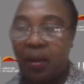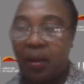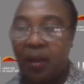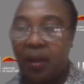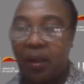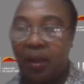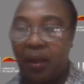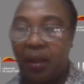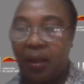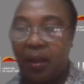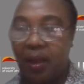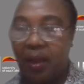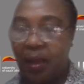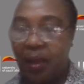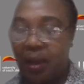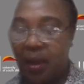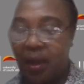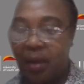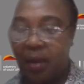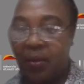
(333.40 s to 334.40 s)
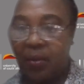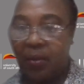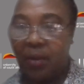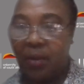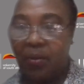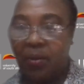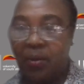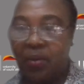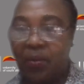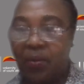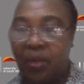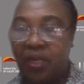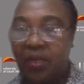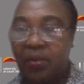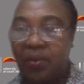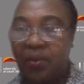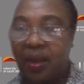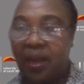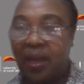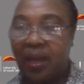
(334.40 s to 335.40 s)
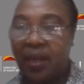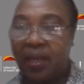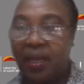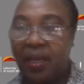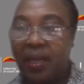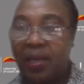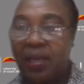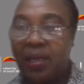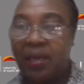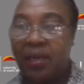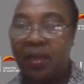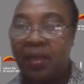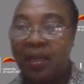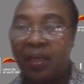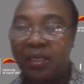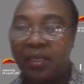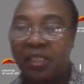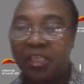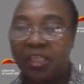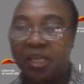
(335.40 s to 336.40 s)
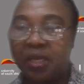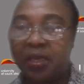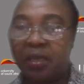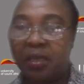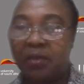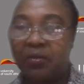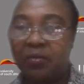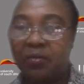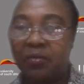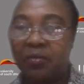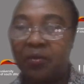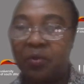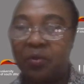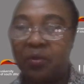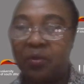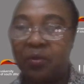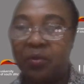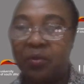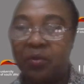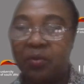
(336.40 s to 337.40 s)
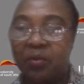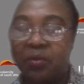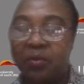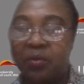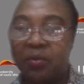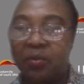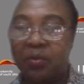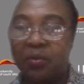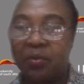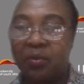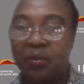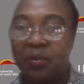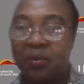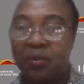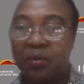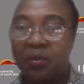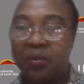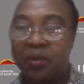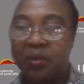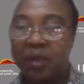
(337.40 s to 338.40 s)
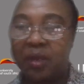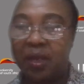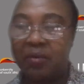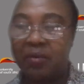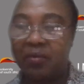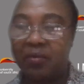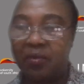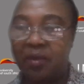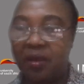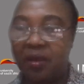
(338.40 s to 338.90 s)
I will wait a while again and check if you will have